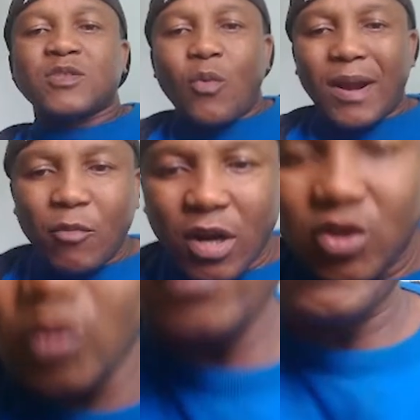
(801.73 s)
So what I'm
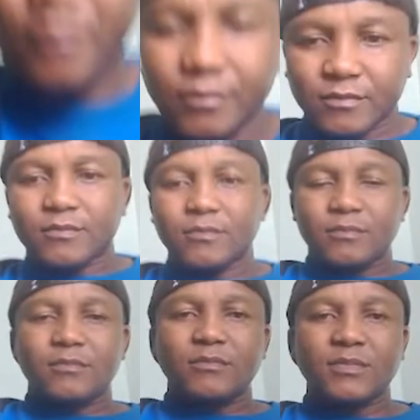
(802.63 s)
gonna do,
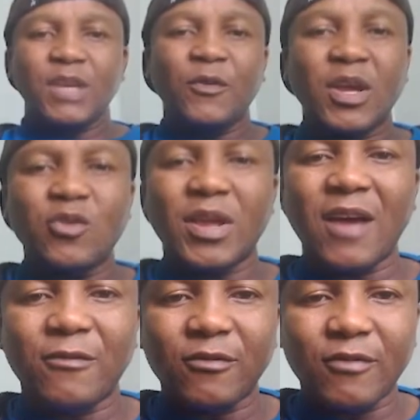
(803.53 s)
if you can
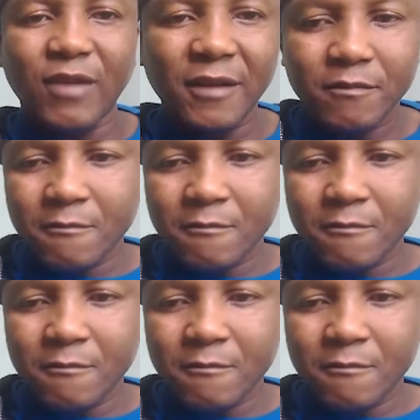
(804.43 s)
look careful, right?